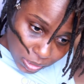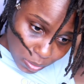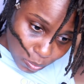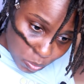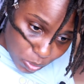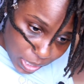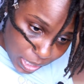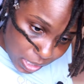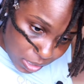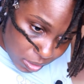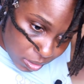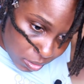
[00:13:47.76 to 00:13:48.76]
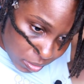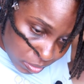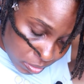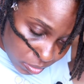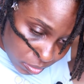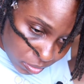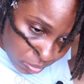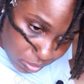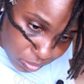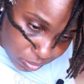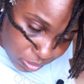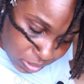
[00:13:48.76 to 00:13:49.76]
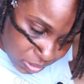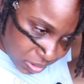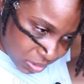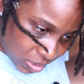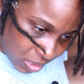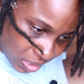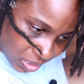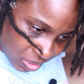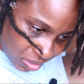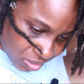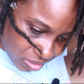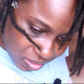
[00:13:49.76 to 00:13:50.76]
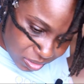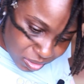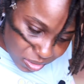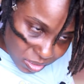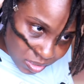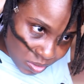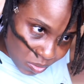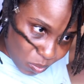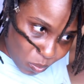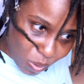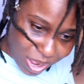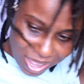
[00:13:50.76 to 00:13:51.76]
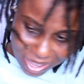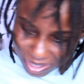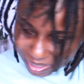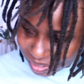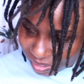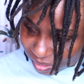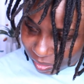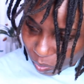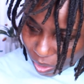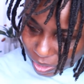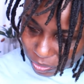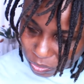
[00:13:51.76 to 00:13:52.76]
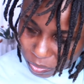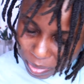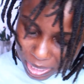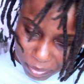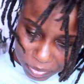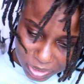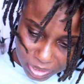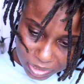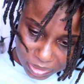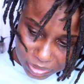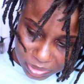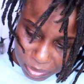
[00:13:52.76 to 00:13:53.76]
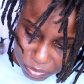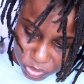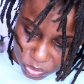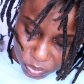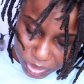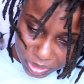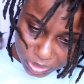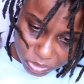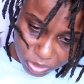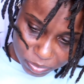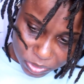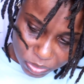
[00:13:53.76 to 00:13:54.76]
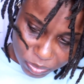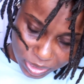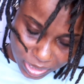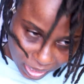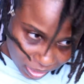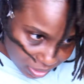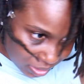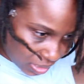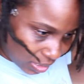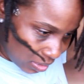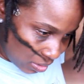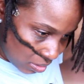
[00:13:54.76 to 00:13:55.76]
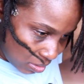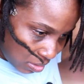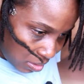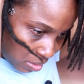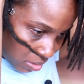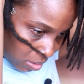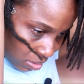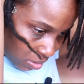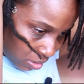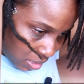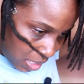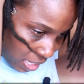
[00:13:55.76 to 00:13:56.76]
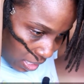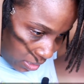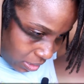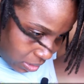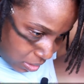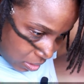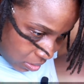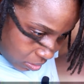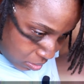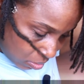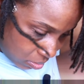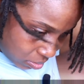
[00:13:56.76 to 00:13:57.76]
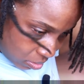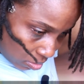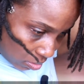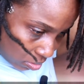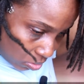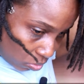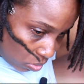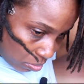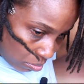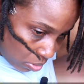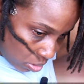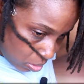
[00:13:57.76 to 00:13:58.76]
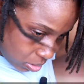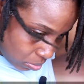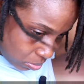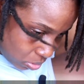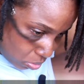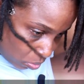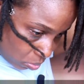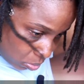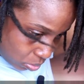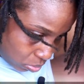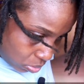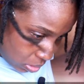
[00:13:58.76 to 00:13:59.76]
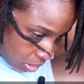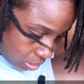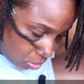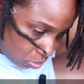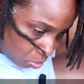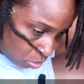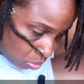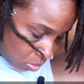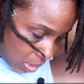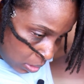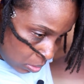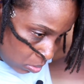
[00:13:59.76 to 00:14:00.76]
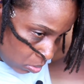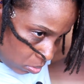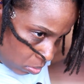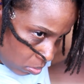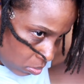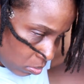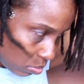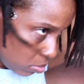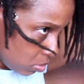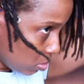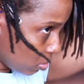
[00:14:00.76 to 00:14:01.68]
that will hate, you know, and it's just like why? Why are you mad because I'm doing this or I'm doing that? Like, get out of here you can boss up too, but you just gotta do what you gotta do.